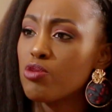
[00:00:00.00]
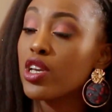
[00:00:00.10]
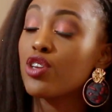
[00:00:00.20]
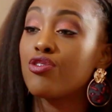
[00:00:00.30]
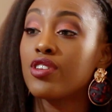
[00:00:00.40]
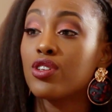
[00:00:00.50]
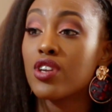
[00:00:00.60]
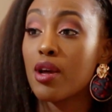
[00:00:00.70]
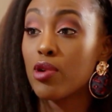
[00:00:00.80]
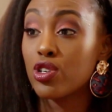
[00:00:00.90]
make you feel
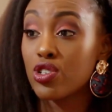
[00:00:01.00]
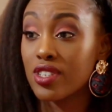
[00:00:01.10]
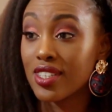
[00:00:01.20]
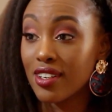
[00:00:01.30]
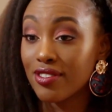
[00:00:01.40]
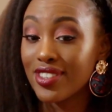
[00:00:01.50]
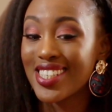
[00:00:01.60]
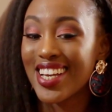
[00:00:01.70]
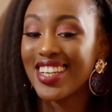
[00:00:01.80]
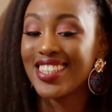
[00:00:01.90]
good about yourself.
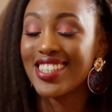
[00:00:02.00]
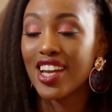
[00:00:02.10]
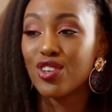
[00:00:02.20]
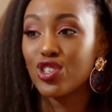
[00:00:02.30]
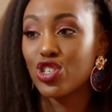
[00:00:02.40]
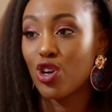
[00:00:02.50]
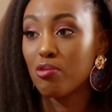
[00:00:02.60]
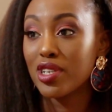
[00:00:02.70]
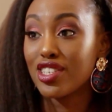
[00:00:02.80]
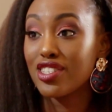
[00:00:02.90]
It's an internal
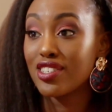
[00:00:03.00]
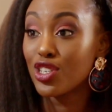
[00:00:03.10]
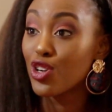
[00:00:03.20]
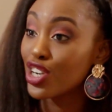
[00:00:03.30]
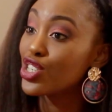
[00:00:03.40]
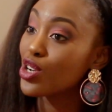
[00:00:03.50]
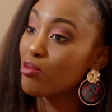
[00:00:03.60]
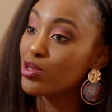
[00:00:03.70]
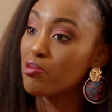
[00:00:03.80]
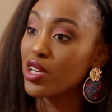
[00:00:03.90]
job. It's your
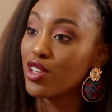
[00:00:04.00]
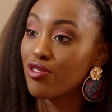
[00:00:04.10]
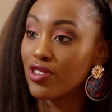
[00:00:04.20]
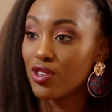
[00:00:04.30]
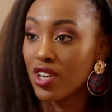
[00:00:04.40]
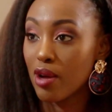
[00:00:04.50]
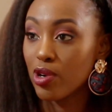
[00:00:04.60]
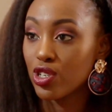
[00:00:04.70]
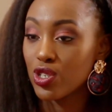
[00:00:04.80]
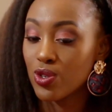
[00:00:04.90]
job to make you feel good
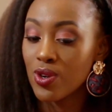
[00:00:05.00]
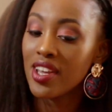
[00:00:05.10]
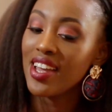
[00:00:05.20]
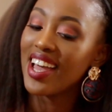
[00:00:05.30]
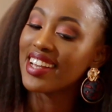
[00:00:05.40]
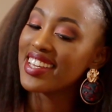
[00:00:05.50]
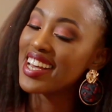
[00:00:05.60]
about you. And